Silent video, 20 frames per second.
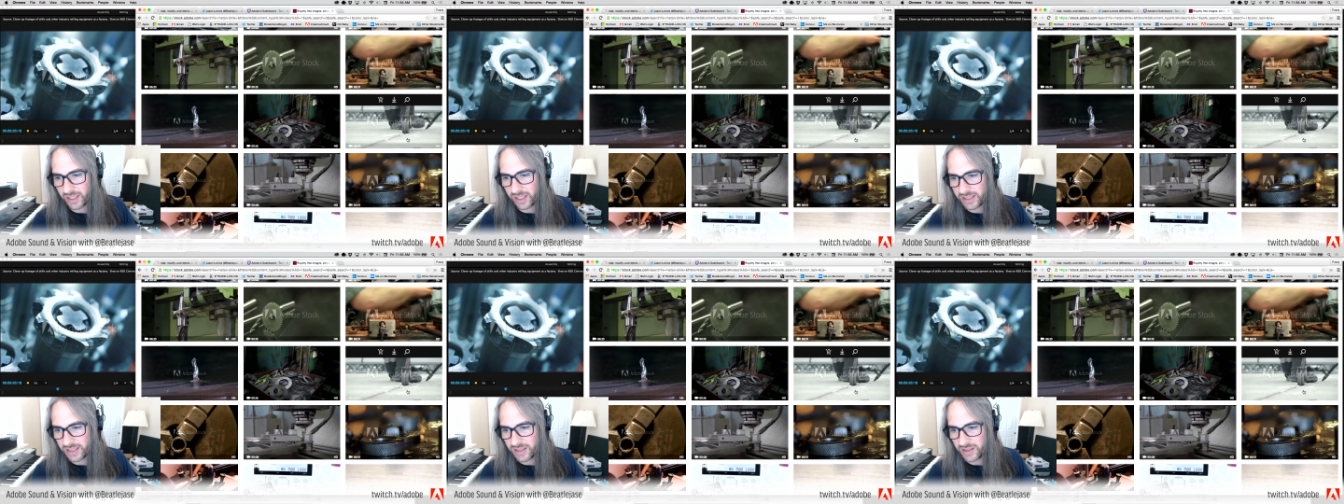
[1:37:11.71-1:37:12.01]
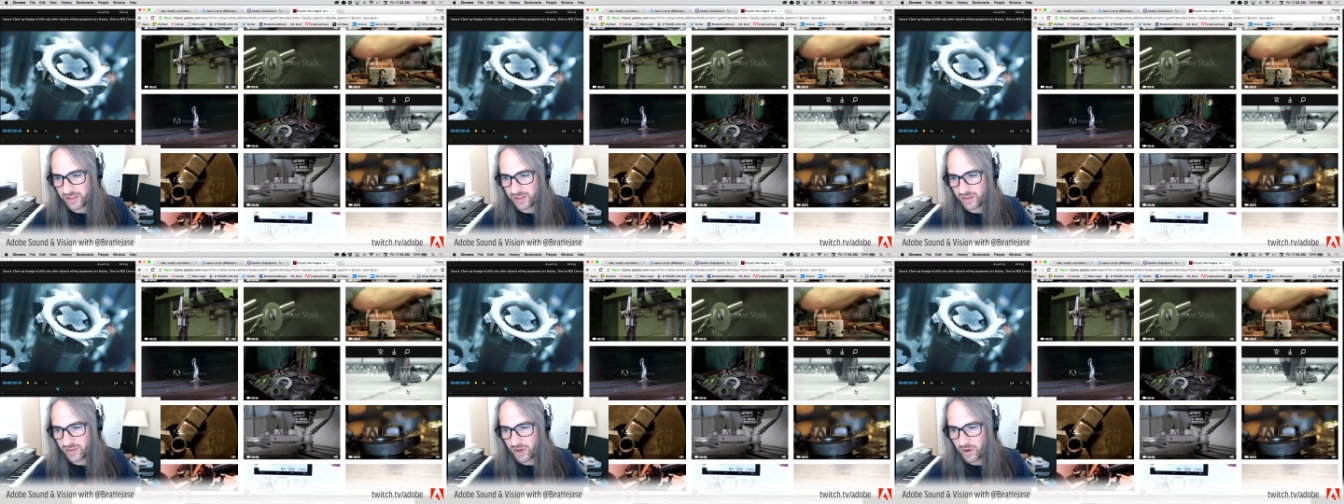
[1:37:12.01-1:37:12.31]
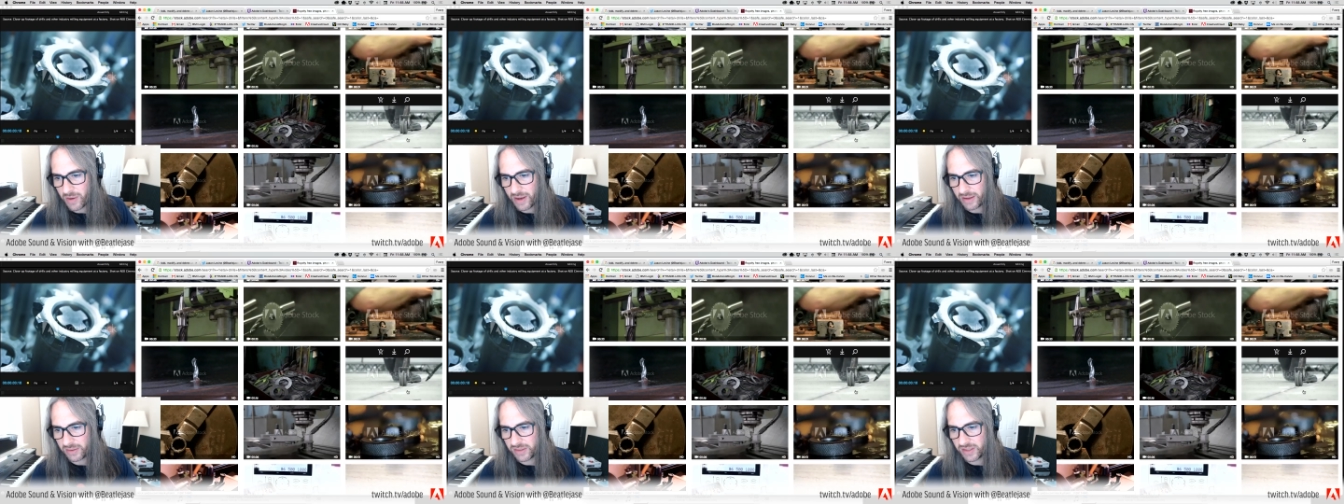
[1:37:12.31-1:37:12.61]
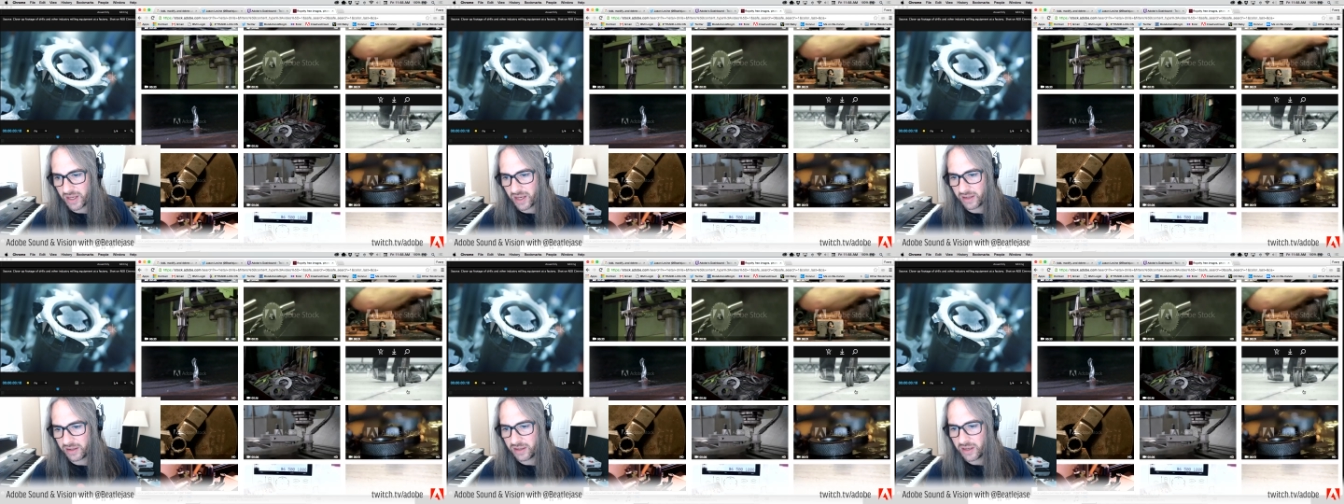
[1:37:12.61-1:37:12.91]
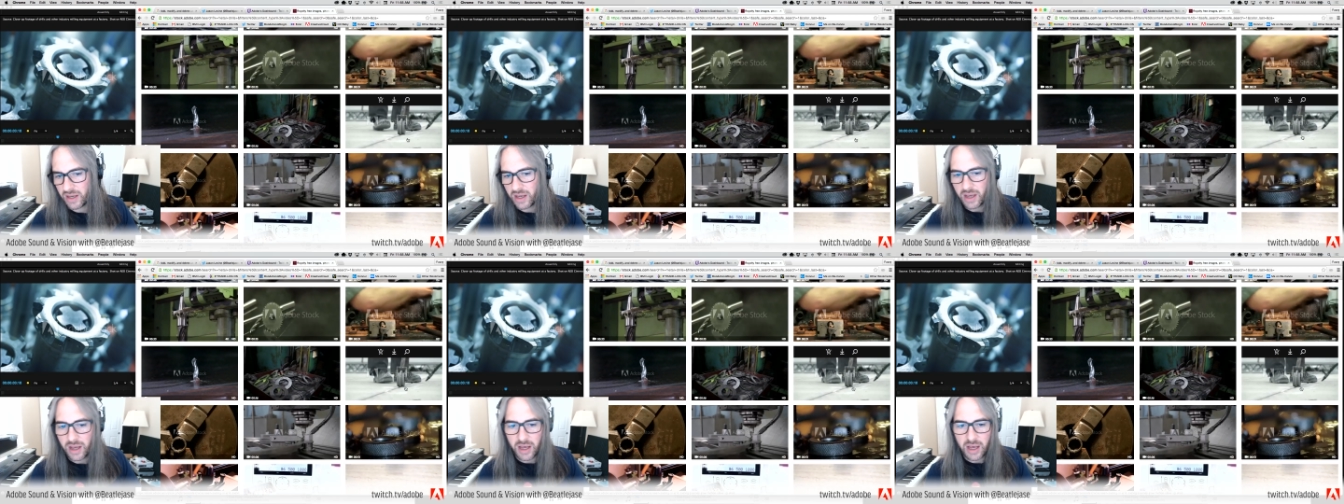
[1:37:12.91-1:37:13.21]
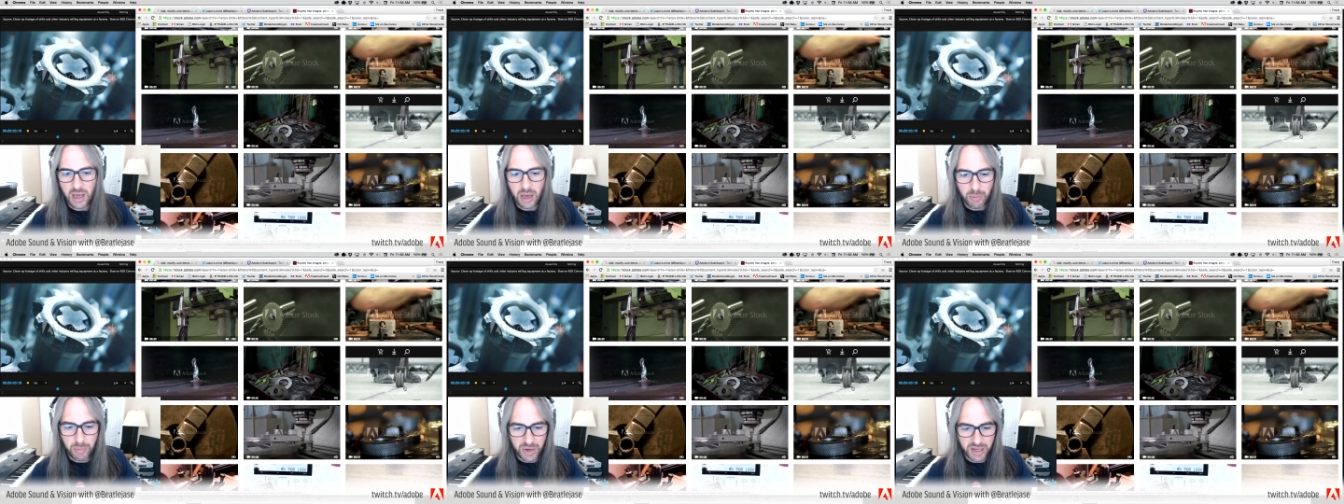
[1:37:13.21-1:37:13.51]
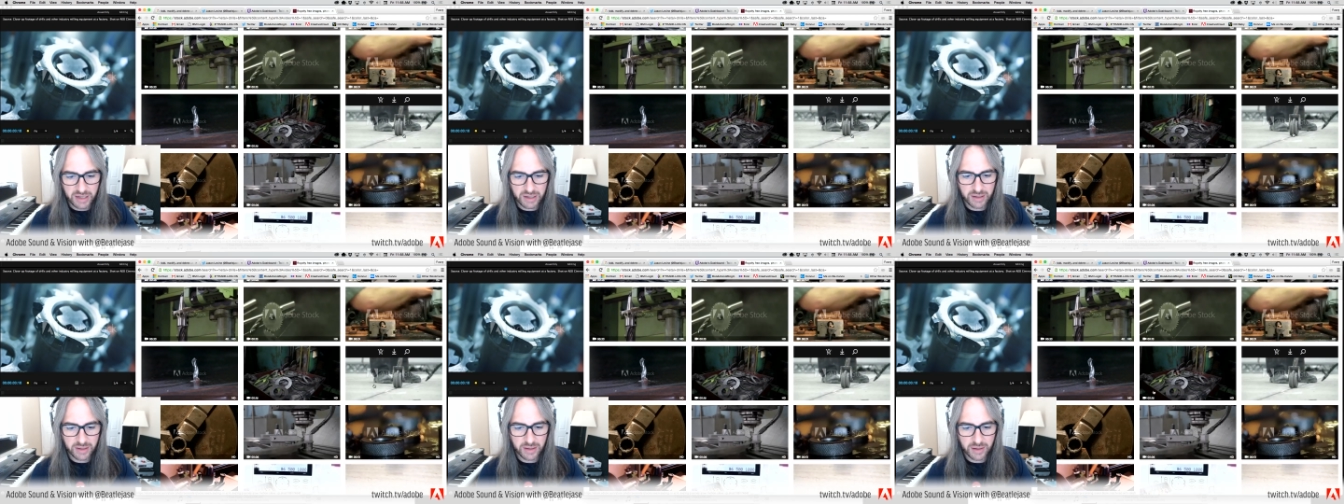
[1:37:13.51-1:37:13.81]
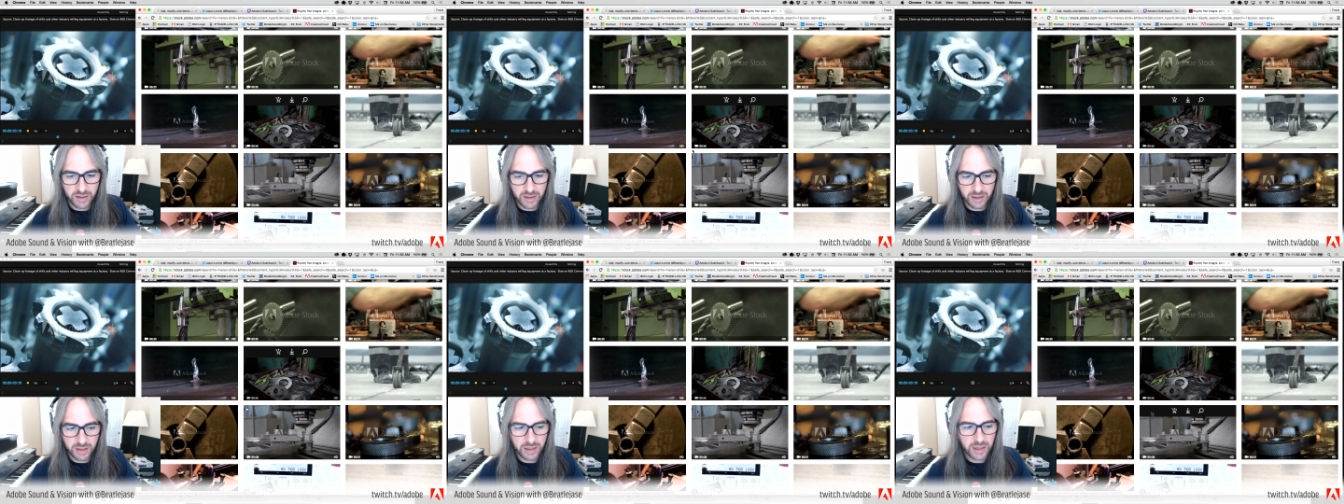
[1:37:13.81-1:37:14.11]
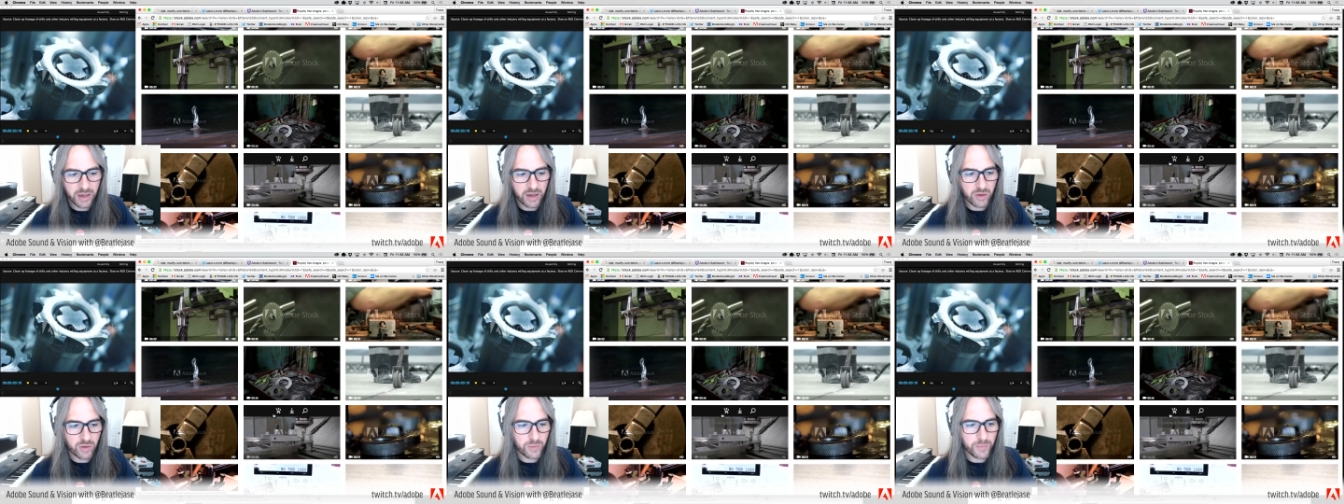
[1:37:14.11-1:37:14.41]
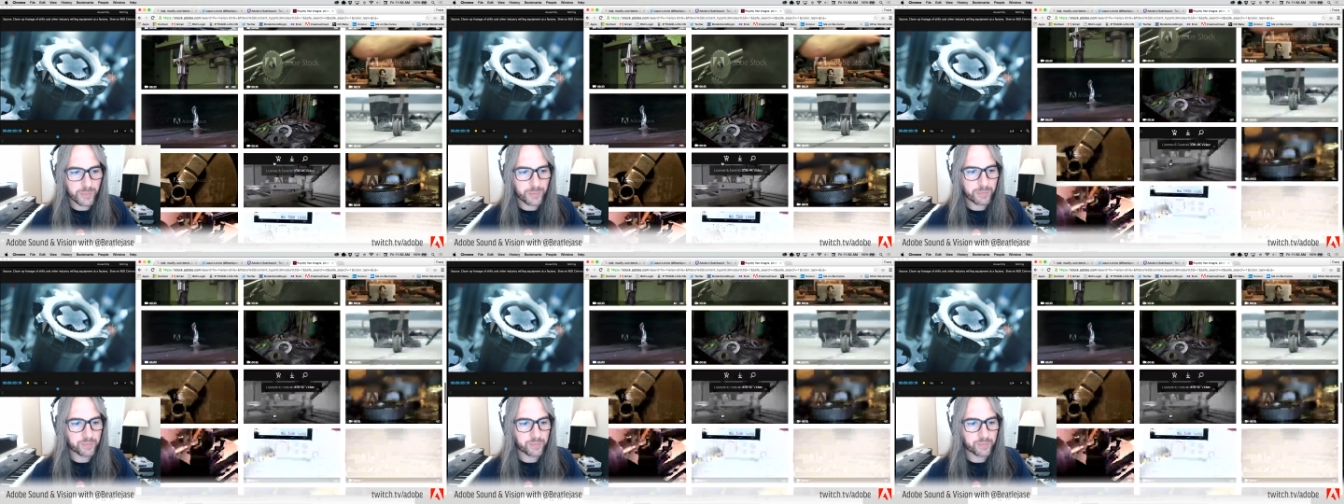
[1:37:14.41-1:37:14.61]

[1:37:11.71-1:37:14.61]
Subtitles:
like it's in the snow outside. But you know,